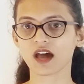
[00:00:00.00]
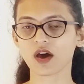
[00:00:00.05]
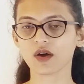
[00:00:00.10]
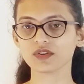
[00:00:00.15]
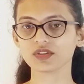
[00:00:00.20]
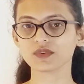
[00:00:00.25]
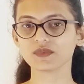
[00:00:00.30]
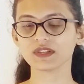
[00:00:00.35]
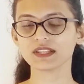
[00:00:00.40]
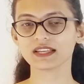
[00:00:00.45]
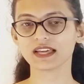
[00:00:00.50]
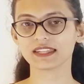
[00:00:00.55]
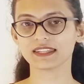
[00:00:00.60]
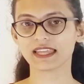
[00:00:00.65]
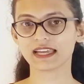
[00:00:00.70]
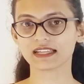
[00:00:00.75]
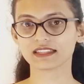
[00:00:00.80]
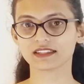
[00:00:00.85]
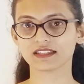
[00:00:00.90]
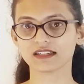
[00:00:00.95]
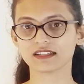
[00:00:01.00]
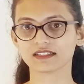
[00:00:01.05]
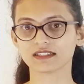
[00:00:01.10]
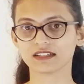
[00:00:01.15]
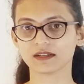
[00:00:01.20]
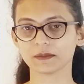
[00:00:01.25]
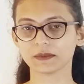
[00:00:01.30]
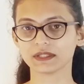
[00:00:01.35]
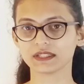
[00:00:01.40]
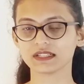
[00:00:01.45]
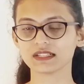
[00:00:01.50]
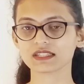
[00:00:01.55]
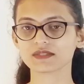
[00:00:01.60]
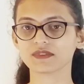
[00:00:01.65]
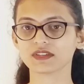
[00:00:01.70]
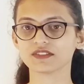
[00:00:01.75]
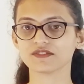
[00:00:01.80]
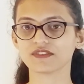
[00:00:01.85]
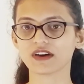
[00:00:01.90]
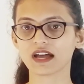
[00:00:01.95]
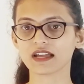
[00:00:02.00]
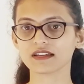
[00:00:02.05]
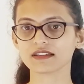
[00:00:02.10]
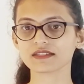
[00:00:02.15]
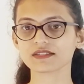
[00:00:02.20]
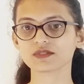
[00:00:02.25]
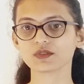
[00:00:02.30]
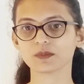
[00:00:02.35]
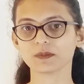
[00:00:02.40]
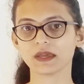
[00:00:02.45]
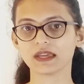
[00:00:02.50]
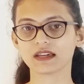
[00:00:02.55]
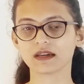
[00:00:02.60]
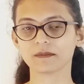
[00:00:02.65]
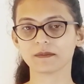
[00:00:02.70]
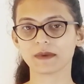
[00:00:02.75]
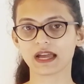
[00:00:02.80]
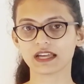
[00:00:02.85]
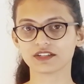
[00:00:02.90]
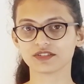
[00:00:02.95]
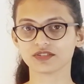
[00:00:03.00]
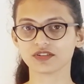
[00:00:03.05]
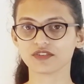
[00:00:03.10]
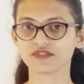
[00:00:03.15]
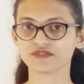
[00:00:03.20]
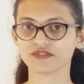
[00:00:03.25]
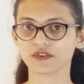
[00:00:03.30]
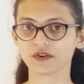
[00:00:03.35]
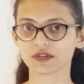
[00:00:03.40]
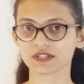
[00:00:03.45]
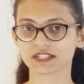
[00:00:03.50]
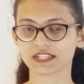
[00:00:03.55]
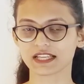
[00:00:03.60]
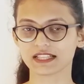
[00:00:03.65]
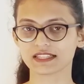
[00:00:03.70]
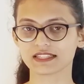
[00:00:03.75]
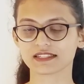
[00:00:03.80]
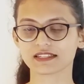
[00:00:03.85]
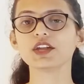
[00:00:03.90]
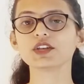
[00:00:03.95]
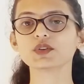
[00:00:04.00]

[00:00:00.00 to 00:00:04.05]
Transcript: how you will connect their terminals with wires to make a battery of four cells.